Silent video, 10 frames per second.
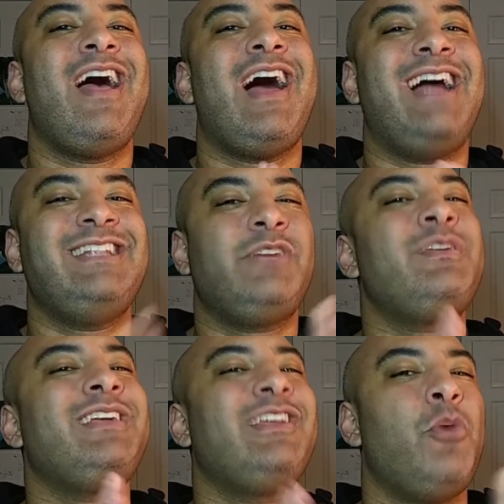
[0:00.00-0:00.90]
think we
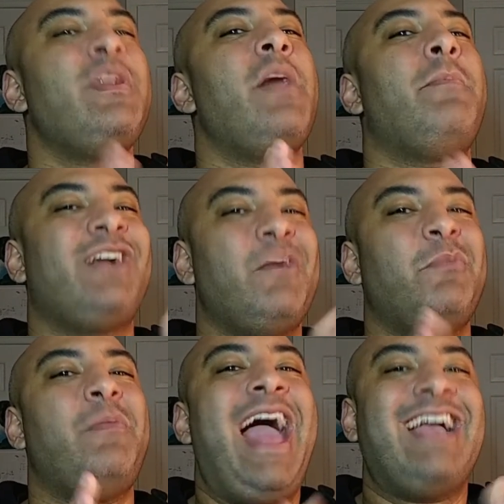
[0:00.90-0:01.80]
can open up a couple
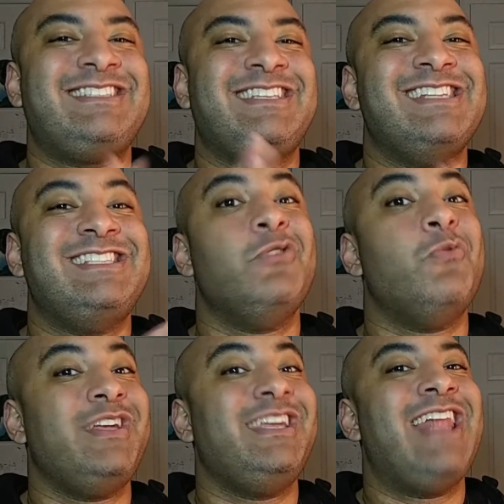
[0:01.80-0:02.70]
packs and see what
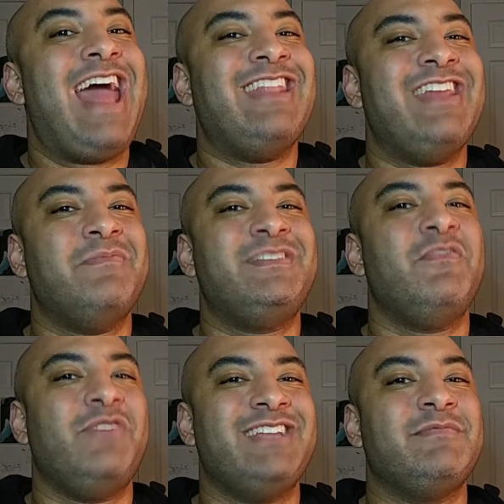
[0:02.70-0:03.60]
we can get out of them, see if
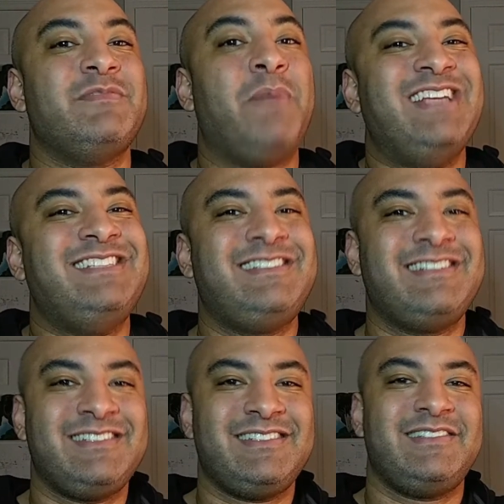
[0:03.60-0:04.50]
we get some spice.
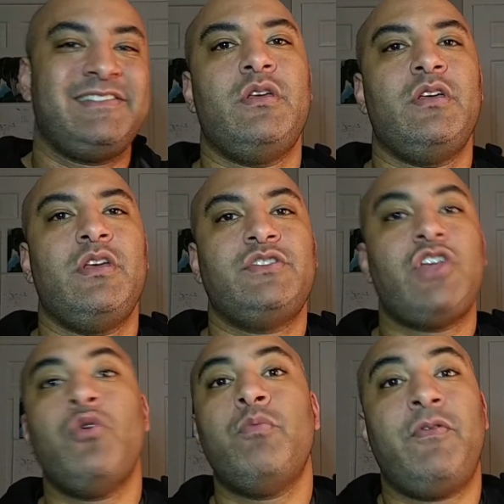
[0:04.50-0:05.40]

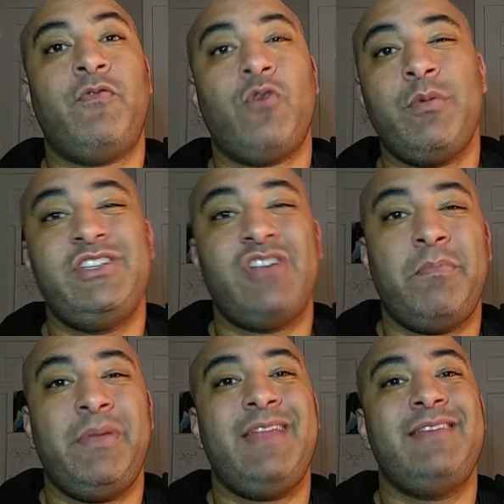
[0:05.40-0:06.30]
So before we jump
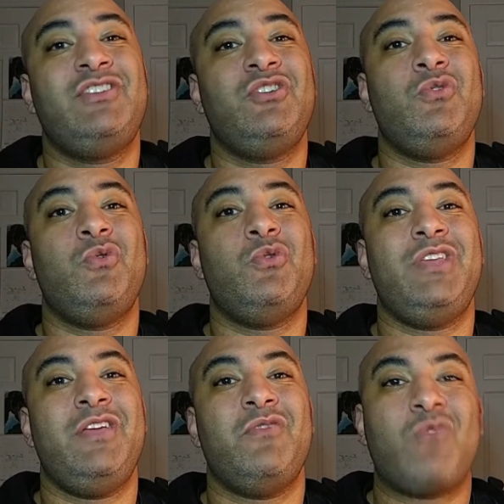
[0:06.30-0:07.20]
into
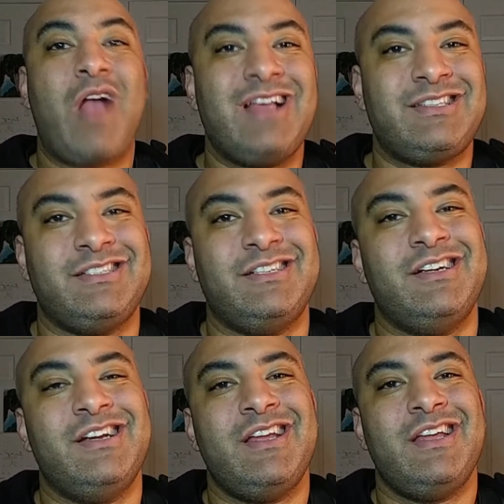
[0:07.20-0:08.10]
the roster,
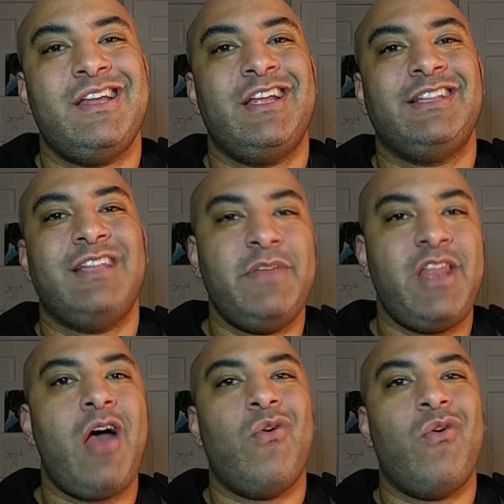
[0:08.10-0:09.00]
let me
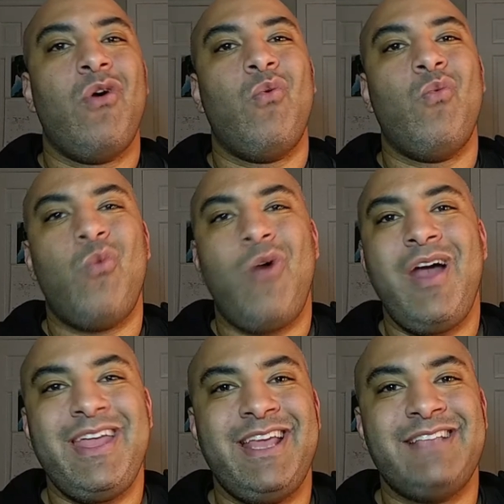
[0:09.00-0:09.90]
know, what
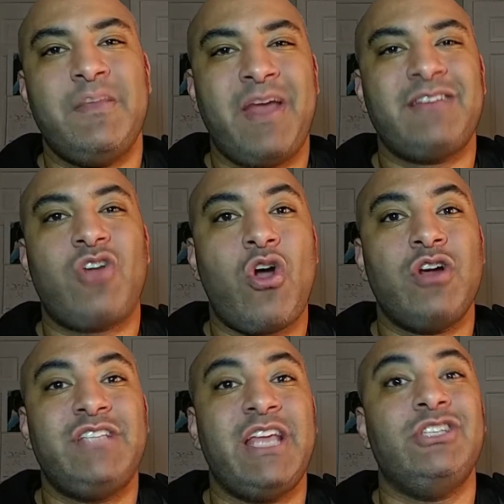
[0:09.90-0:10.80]
is the best card
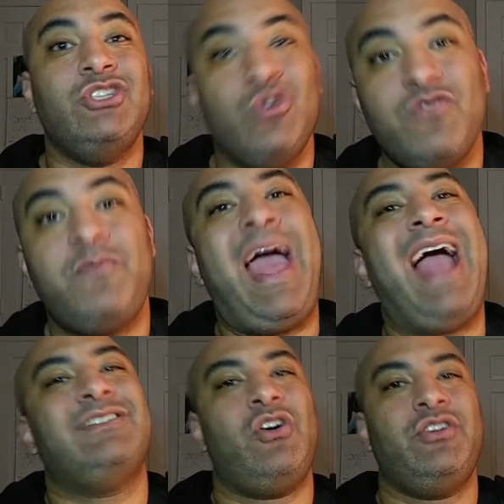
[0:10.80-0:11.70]
that you've
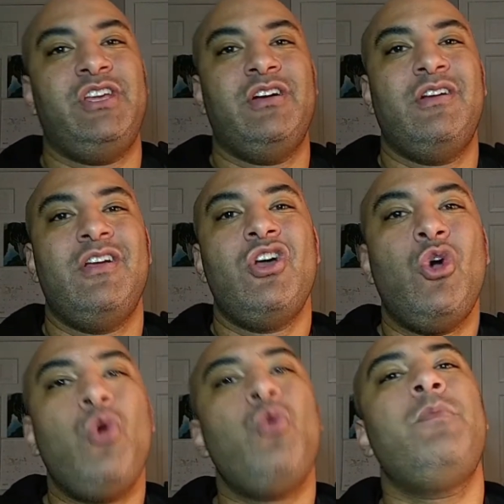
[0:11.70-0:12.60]
packed all year?
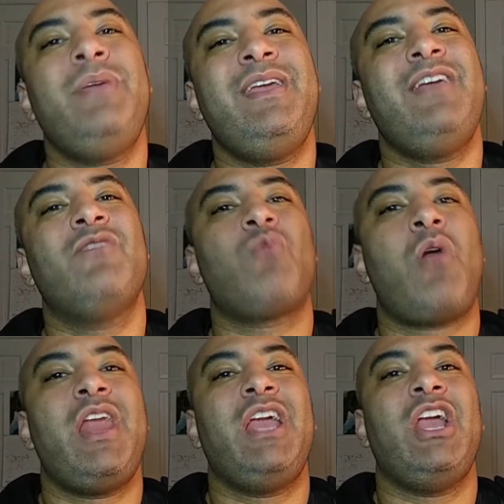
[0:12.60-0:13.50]
Who would be
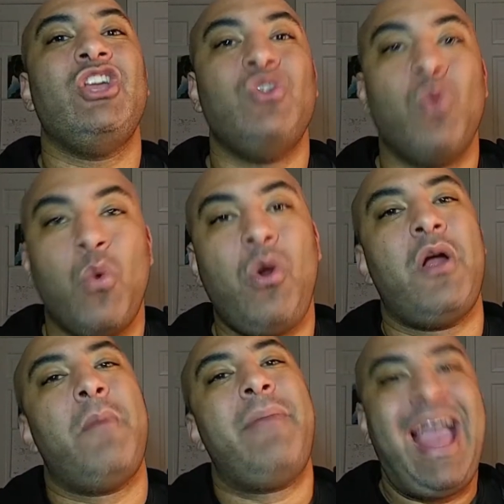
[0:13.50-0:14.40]
running your packs